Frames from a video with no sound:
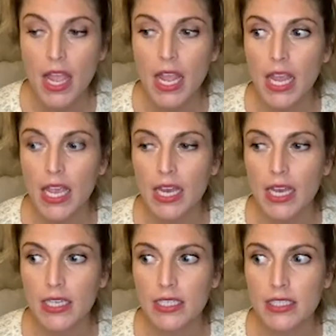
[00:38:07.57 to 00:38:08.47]

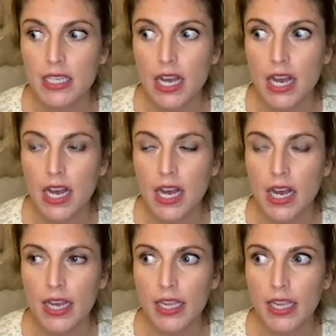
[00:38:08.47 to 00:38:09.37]
And
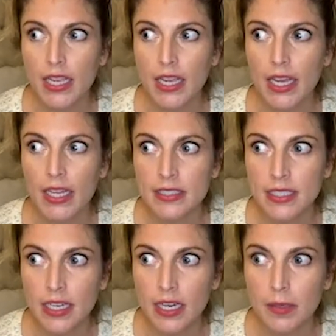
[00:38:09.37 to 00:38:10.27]
I ended
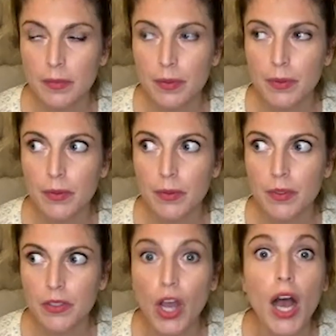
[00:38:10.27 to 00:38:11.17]
up
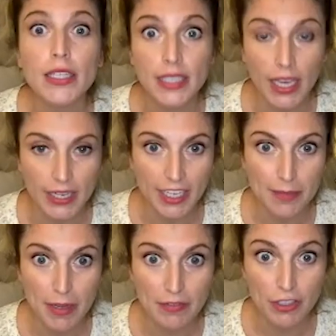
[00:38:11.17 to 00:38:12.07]
not getting it.
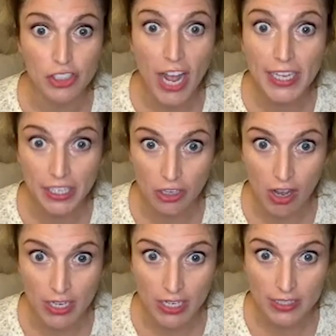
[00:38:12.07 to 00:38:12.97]
My friend Jackie
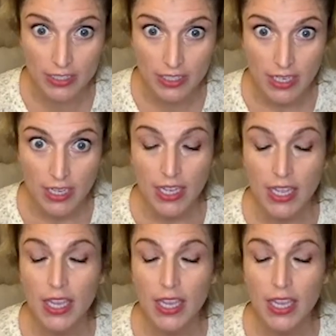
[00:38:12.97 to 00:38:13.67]
got it.